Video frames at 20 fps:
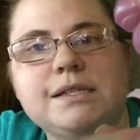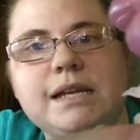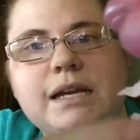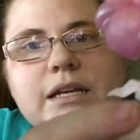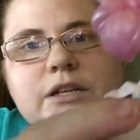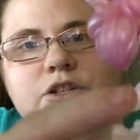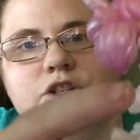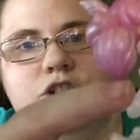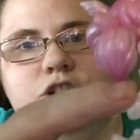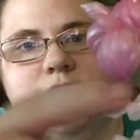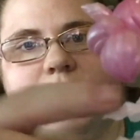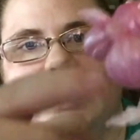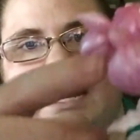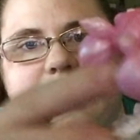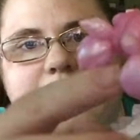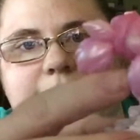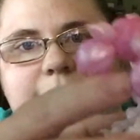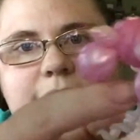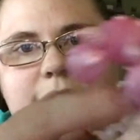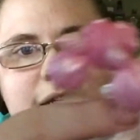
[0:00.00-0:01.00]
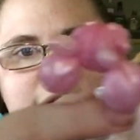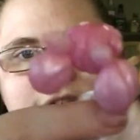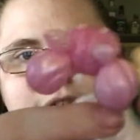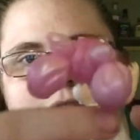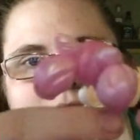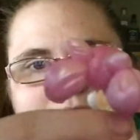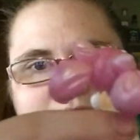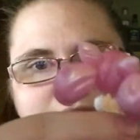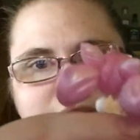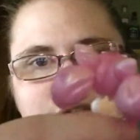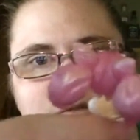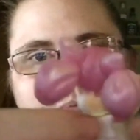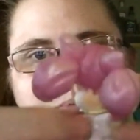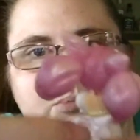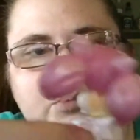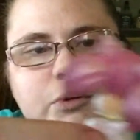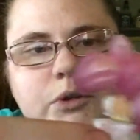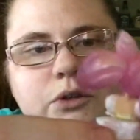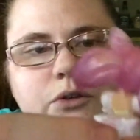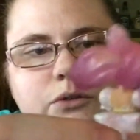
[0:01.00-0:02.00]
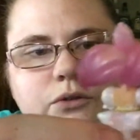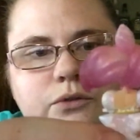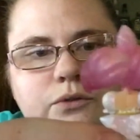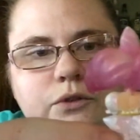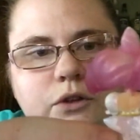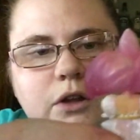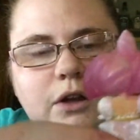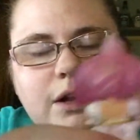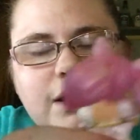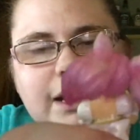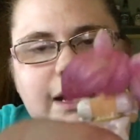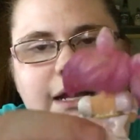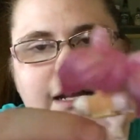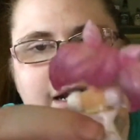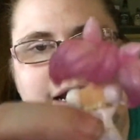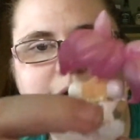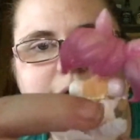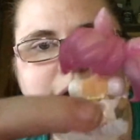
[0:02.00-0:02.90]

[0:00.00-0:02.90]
and shine is beautiful on it.